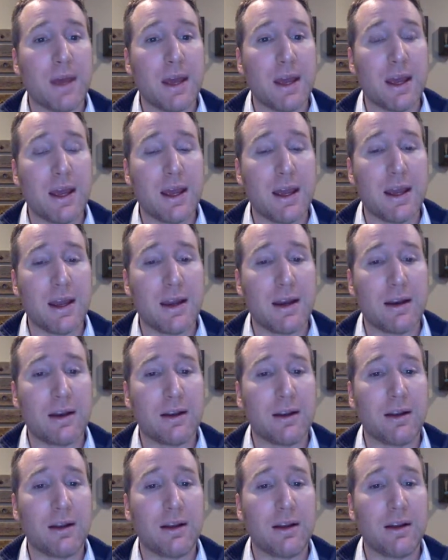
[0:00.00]

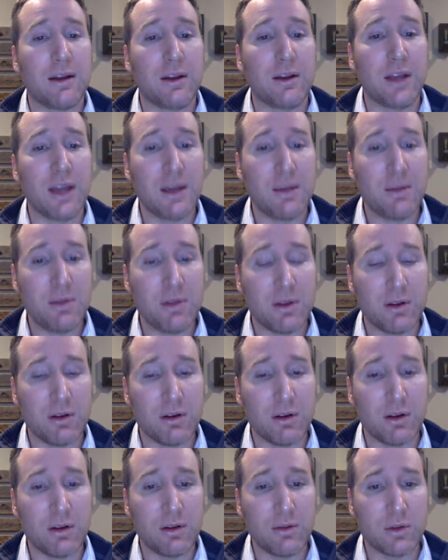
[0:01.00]
and game
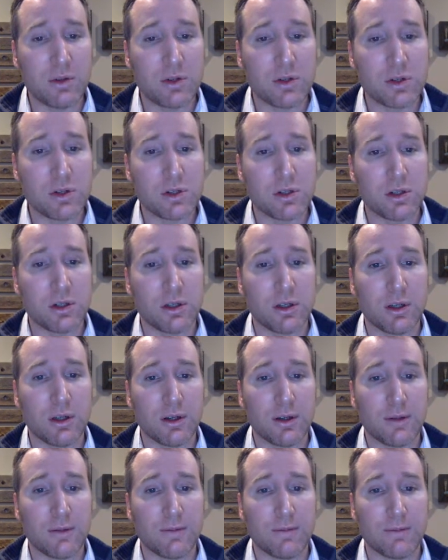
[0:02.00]
theory, which
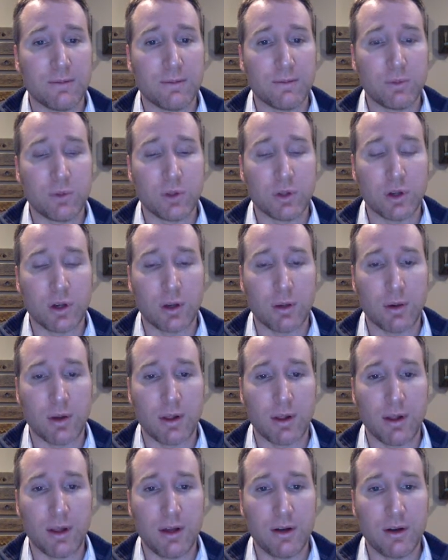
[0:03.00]
we'll talk
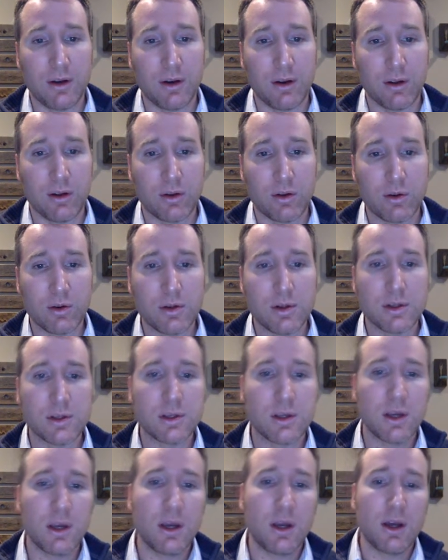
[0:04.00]
about later on the
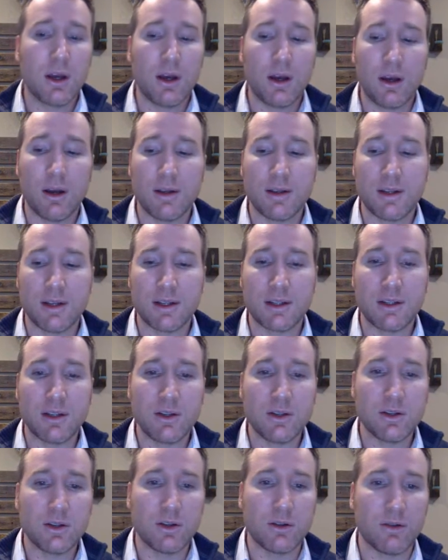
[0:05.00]
course, is an
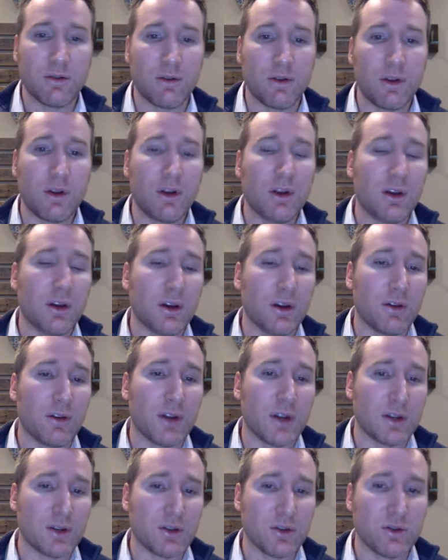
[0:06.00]
extension of
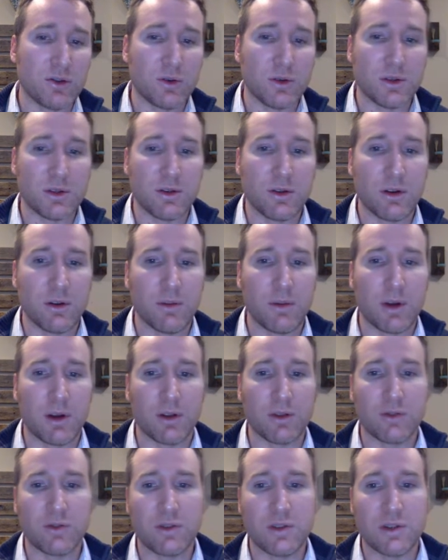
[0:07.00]
rational choice theory to
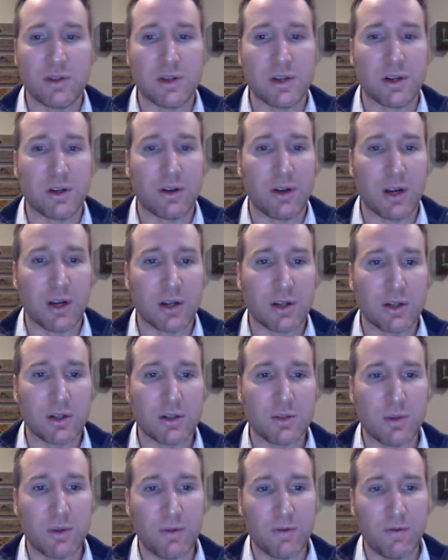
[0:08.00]
model strategic
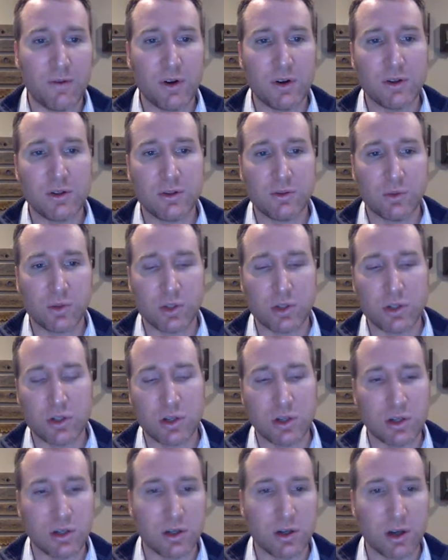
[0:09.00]
interactions. But first, we're
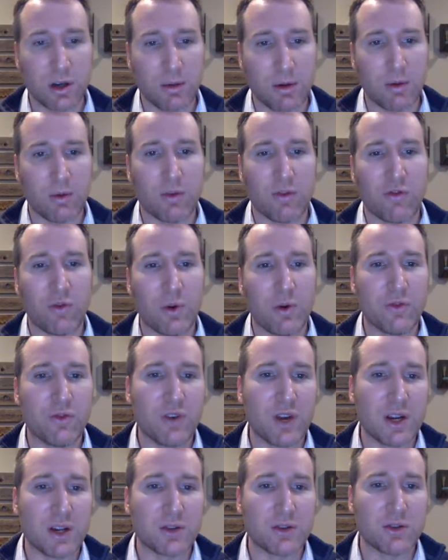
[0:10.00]
just going to talk about what
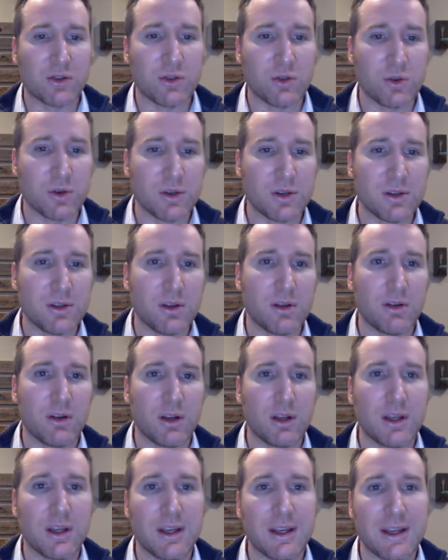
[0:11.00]
rational choice
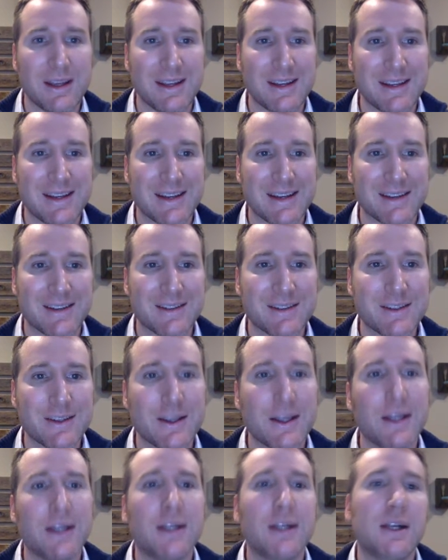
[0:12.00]
theory
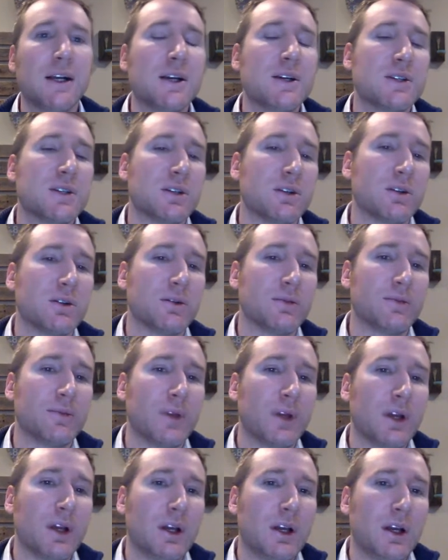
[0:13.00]
entails. So,
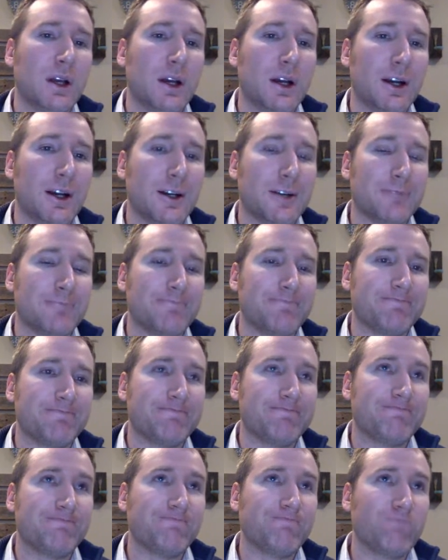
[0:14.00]

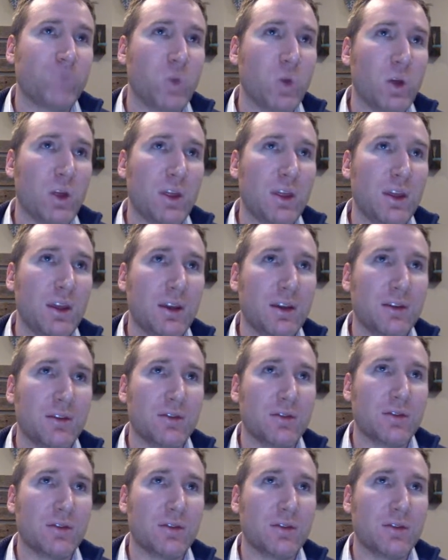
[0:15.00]
I think